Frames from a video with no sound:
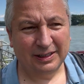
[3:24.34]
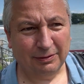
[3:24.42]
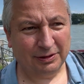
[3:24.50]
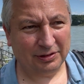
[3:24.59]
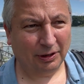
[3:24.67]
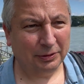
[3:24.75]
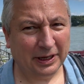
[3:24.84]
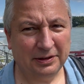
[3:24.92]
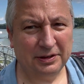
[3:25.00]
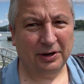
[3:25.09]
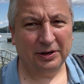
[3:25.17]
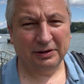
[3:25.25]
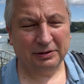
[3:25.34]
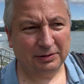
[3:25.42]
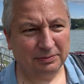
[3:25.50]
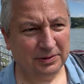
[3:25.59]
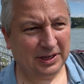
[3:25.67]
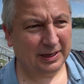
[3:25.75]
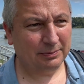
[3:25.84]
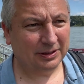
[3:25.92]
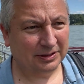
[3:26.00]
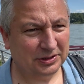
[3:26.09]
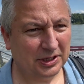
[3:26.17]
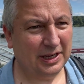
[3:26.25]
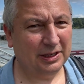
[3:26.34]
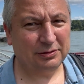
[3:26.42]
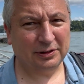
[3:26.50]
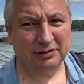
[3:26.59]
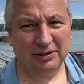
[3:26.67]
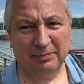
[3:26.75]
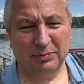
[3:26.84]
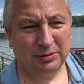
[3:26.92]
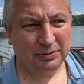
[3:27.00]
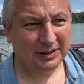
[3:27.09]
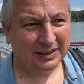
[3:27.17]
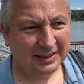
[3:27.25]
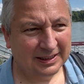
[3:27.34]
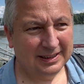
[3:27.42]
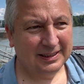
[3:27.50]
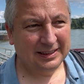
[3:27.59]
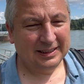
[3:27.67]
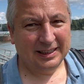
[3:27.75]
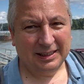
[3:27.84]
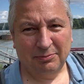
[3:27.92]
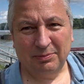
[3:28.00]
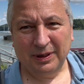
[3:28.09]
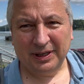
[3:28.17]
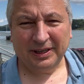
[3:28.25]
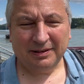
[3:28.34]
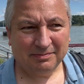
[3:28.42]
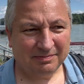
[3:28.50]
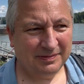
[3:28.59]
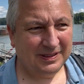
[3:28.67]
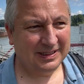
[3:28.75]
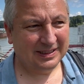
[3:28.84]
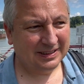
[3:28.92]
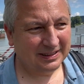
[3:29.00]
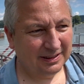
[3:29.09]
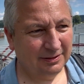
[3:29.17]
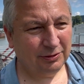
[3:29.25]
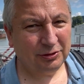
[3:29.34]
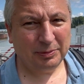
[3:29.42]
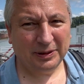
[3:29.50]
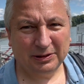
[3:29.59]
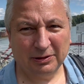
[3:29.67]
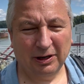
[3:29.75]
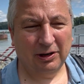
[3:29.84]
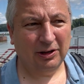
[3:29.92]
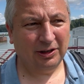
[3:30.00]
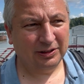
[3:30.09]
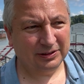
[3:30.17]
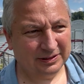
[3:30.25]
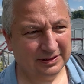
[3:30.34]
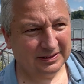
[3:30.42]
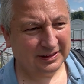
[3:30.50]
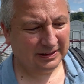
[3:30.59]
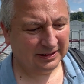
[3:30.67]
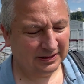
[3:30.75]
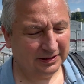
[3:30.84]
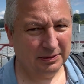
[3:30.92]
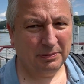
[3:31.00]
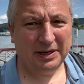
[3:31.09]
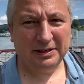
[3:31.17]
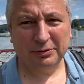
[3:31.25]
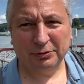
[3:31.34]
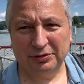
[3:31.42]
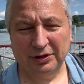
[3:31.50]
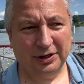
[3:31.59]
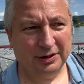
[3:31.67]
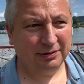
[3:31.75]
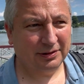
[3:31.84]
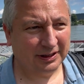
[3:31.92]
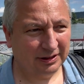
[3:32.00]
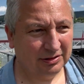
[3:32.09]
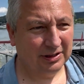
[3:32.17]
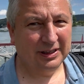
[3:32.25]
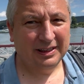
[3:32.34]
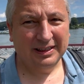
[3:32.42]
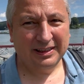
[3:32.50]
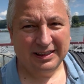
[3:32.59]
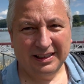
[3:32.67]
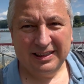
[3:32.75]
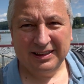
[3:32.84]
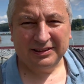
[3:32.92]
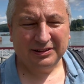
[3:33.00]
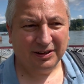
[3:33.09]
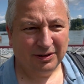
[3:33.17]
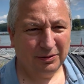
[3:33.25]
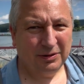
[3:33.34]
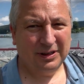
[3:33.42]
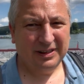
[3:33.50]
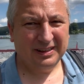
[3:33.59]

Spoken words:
we sold our dining room table and chairs, for example, but we've also been doing a lot on the medical side of things. So